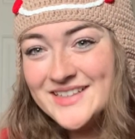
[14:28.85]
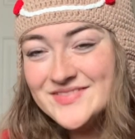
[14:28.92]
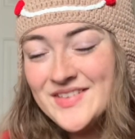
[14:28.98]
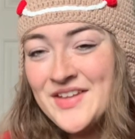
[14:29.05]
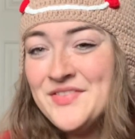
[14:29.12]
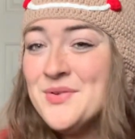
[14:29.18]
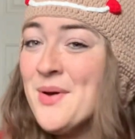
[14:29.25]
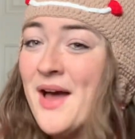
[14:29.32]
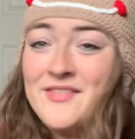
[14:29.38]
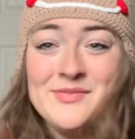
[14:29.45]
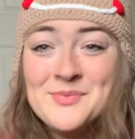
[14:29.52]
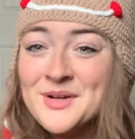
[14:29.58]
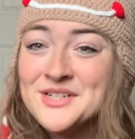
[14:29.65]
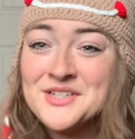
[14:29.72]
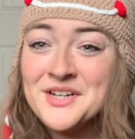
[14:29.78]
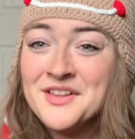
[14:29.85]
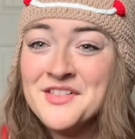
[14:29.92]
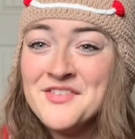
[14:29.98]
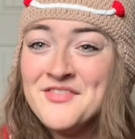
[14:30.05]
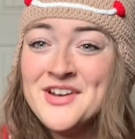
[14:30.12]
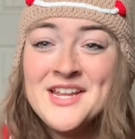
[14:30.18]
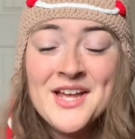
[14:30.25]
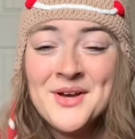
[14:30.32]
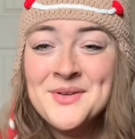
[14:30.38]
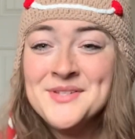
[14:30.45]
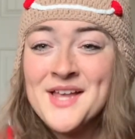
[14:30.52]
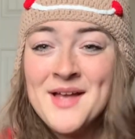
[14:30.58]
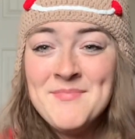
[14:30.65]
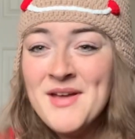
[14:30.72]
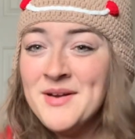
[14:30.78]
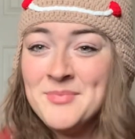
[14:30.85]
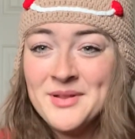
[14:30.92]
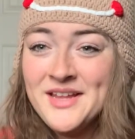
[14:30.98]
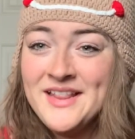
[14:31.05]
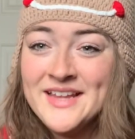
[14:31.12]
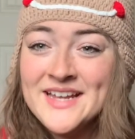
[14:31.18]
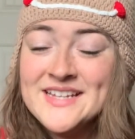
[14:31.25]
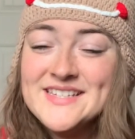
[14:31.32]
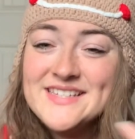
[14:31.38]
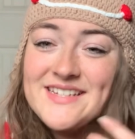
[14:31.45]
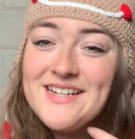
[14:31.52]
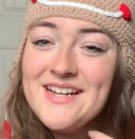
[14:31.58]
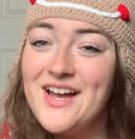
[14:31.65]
If you haven't watched all of the videos, I made a playlist